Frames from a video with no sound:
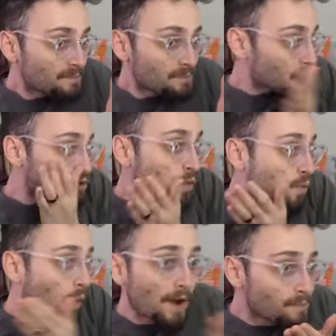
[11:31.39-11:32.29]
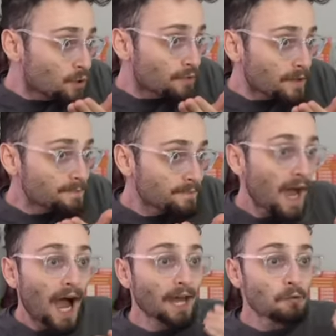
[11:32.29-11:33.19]
Just a one-mover.
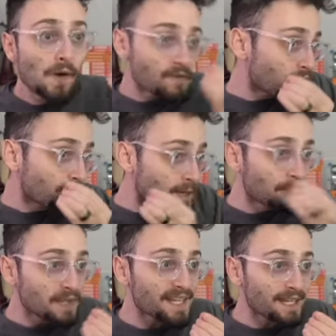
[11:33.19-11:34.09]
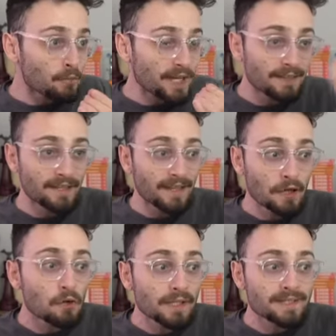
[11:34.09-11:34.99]
I went from completely winning to not
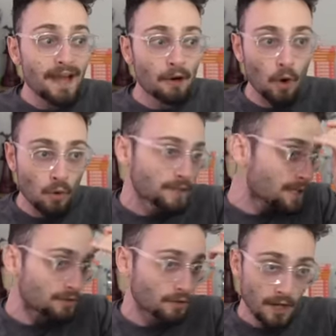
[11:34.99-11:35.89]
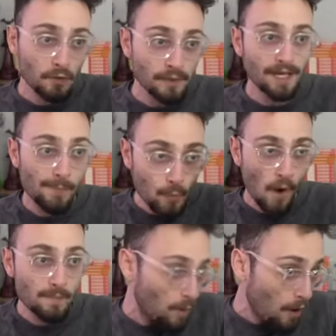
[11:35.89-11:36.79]
only up
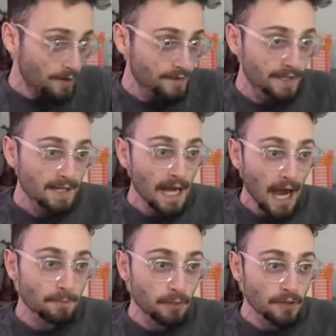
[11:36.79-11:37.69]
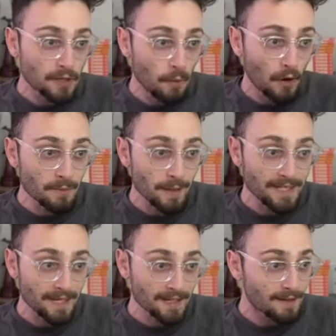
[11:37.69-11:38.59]
1 pawn, I blundered a pawn in my
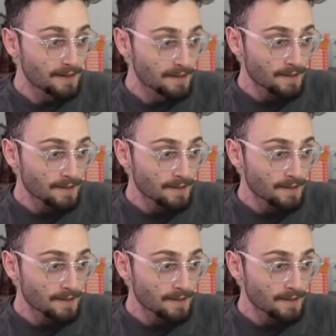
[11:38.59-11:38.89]
king.